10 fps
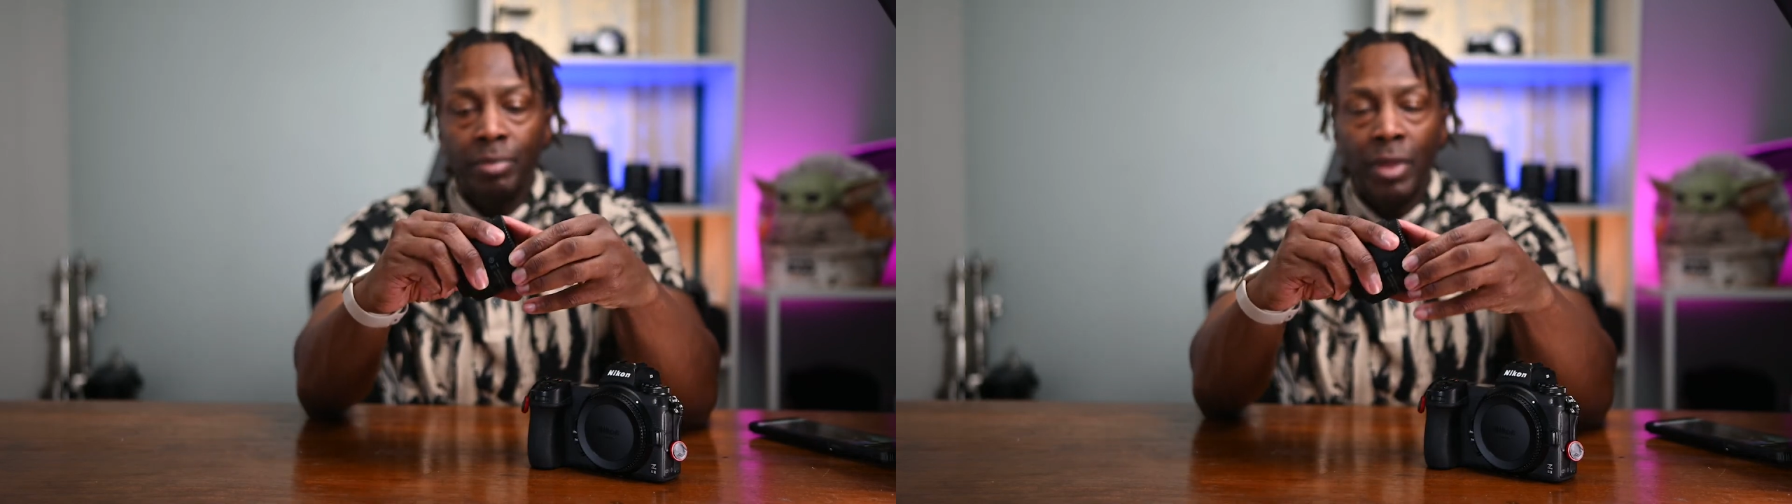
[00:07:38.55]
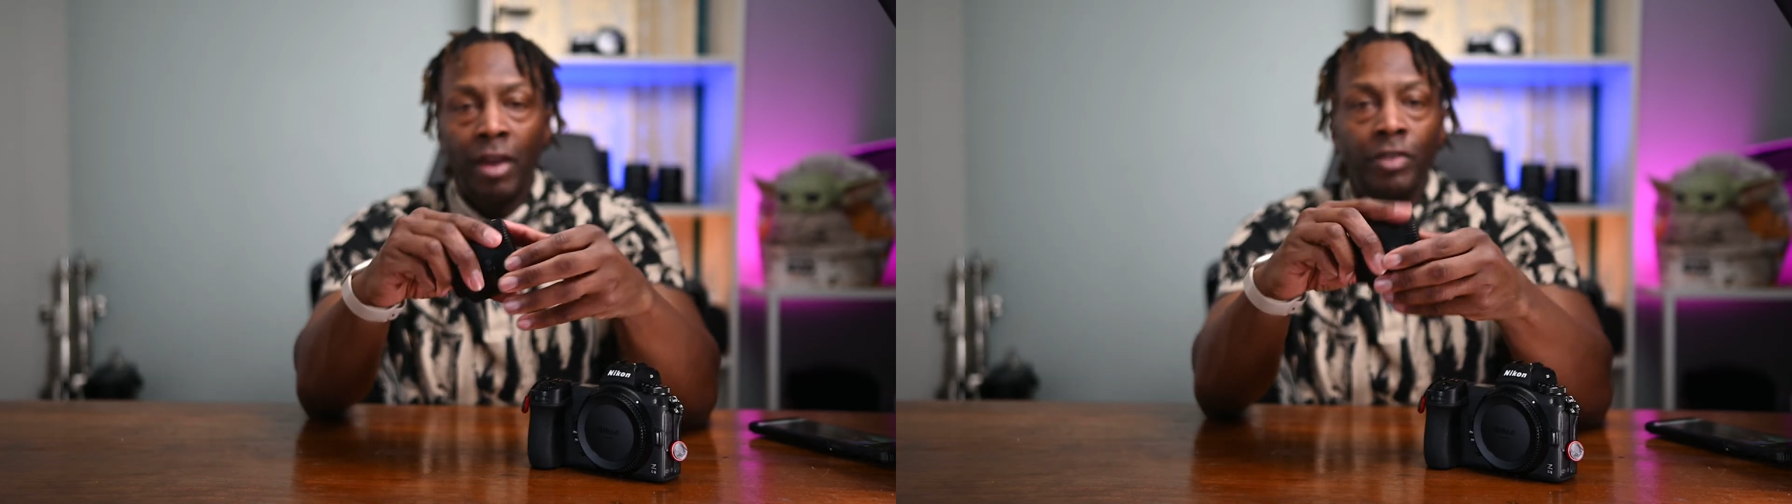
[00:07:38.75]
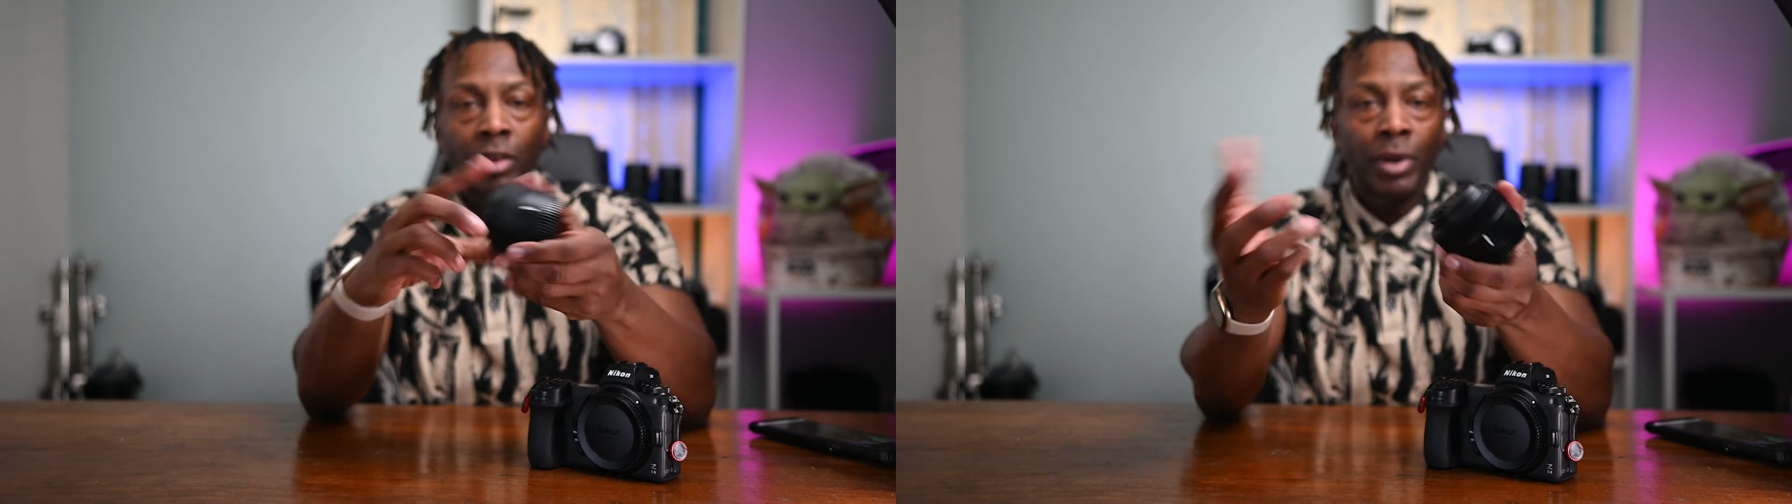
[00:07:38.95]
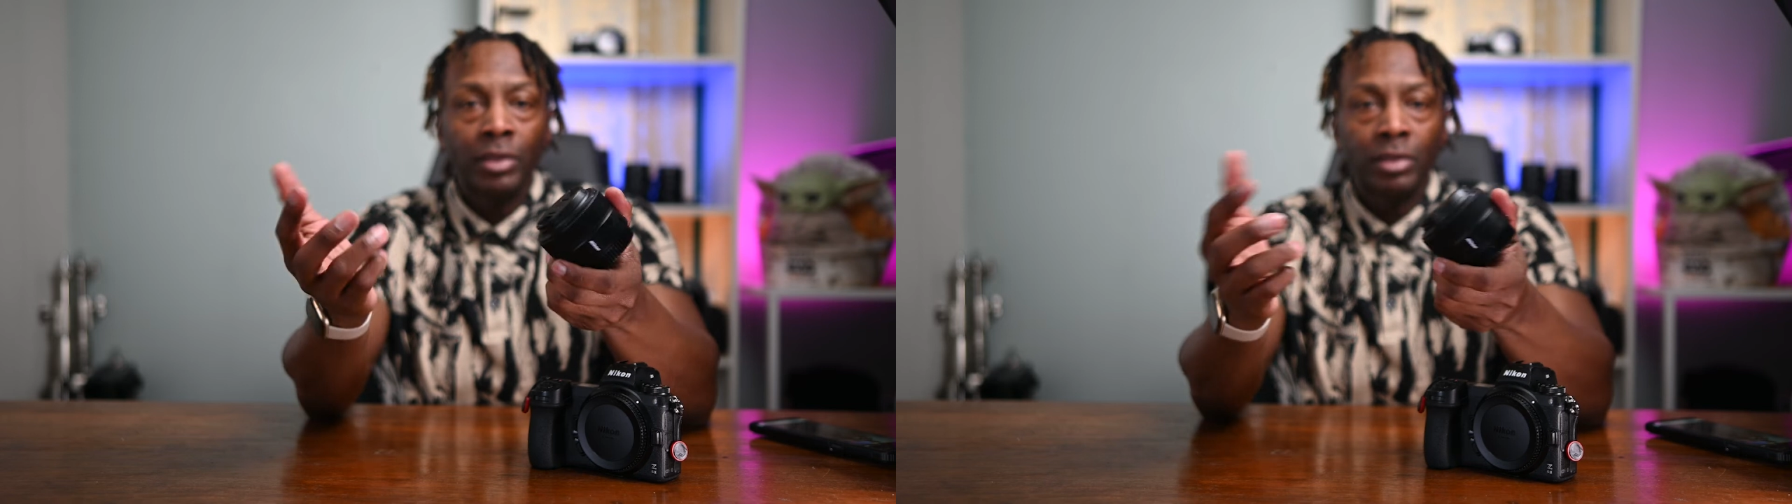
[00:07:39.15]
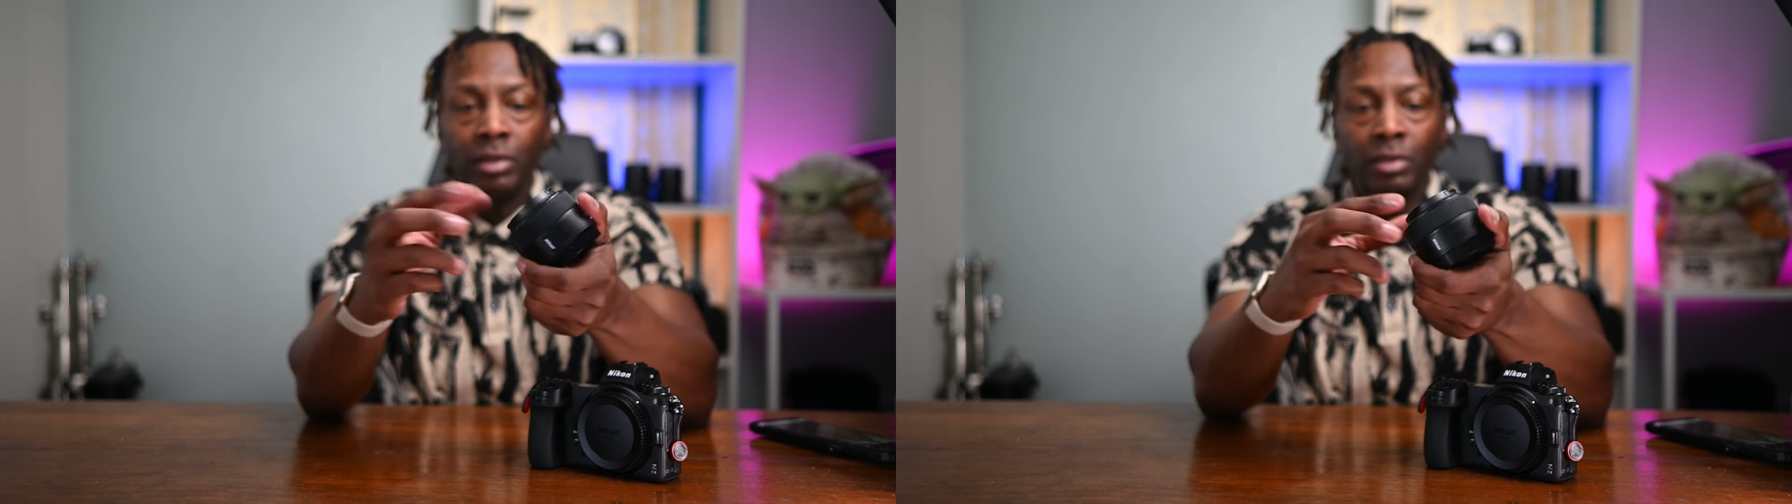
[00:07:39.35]
Everything about
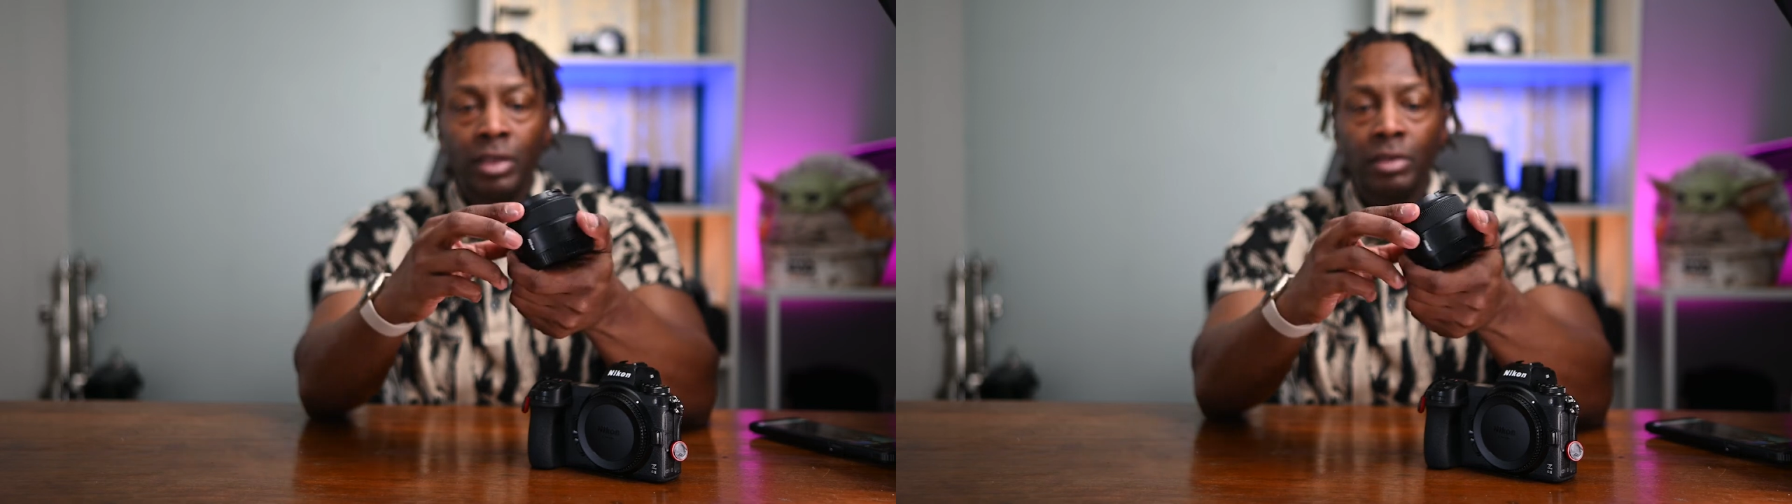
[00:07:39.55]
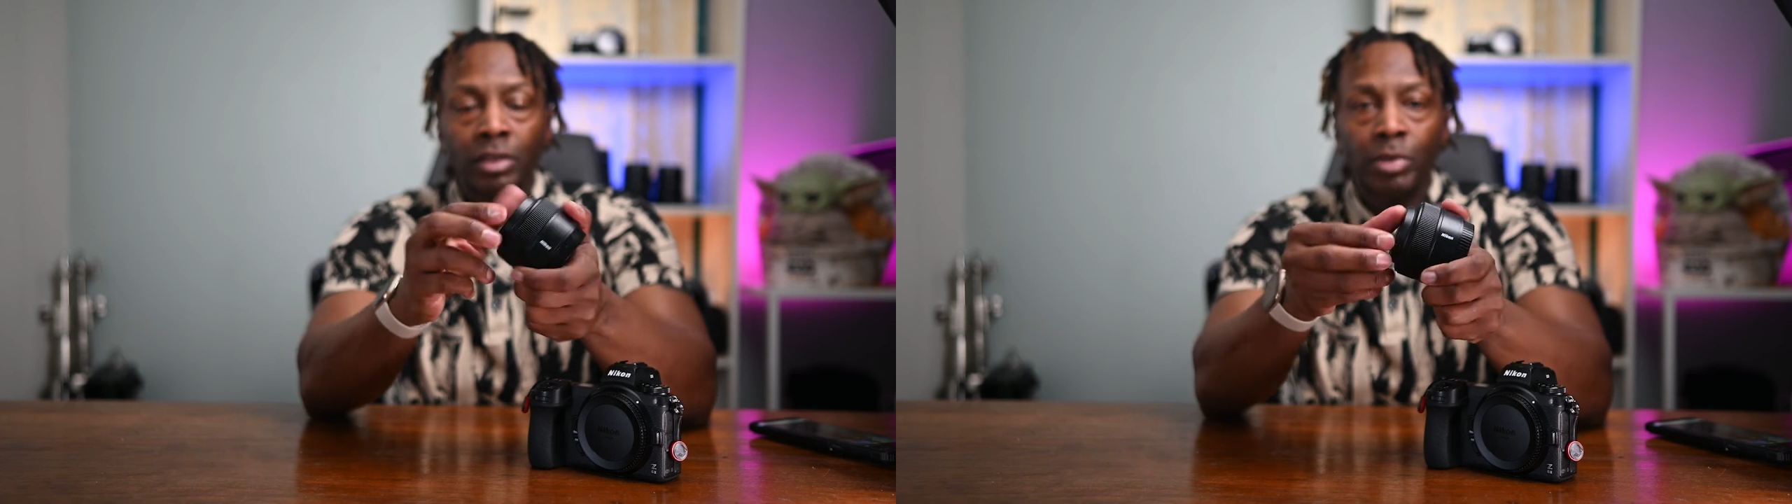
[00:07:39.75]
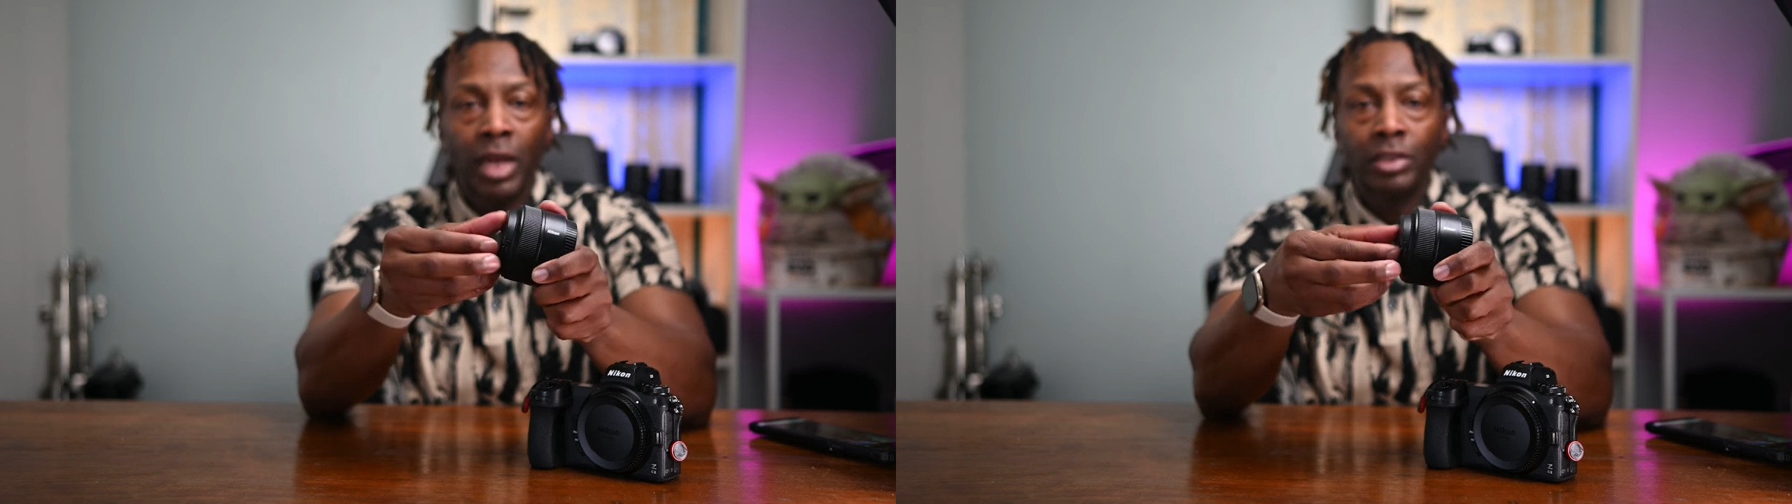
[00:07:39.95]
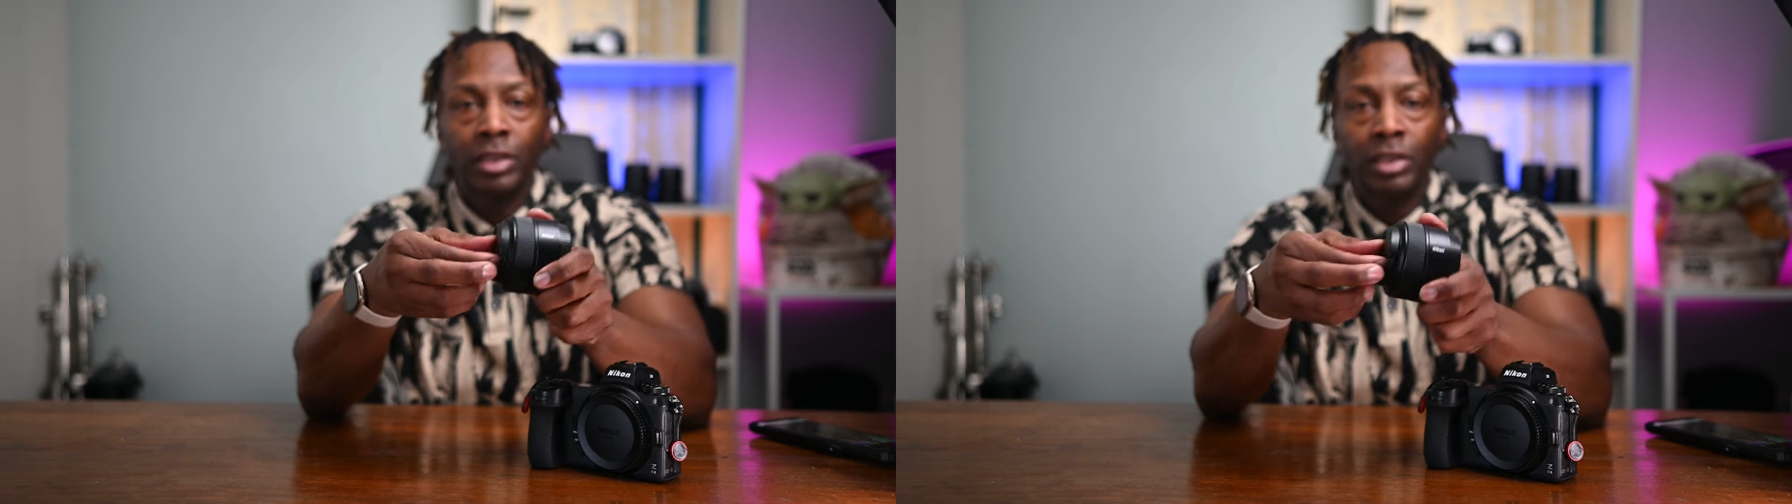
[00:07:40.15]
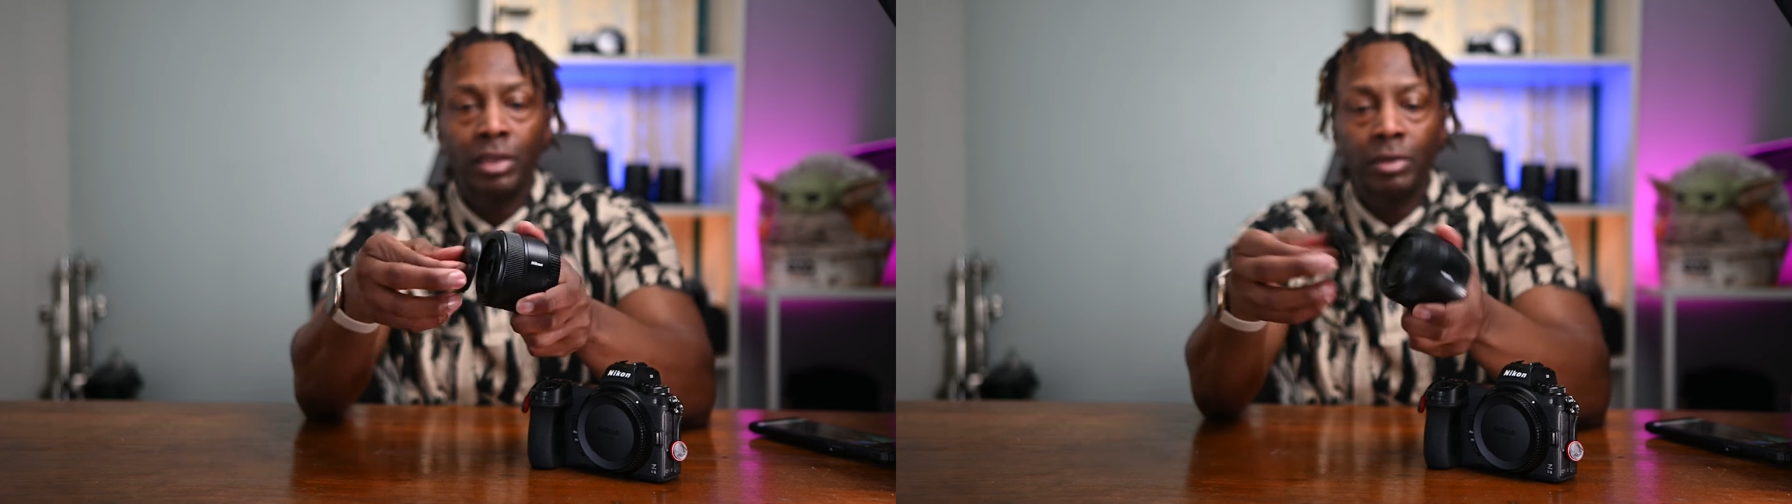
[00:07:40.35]
this lens is
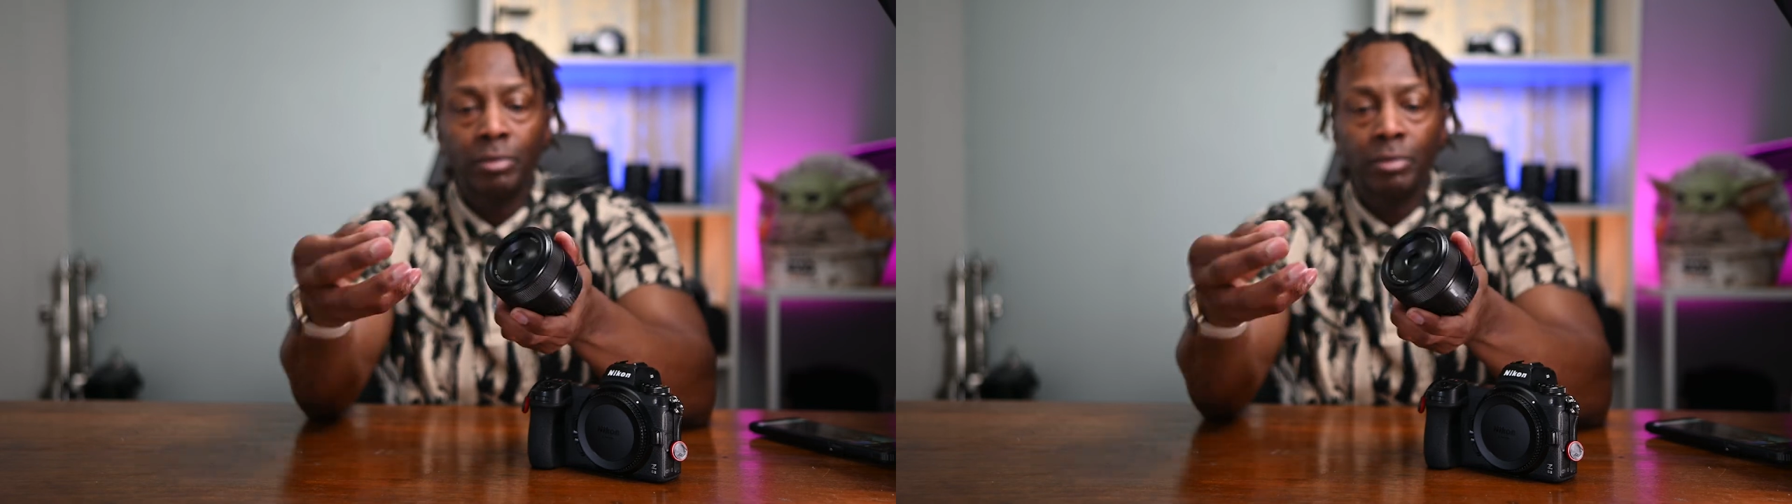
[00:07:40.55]
plastic.